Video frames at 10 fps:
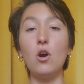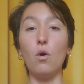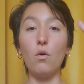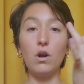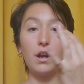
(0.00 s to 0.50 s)

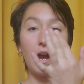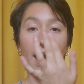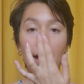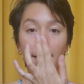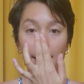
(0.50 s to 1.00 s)
or
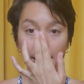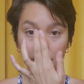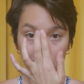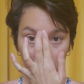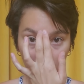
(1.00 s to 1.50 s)
I like
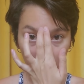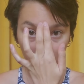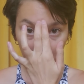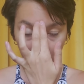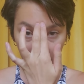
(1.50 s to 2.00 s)
to
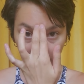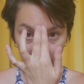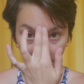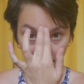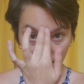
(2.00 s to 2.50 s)
put
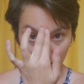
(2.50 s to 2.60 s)
this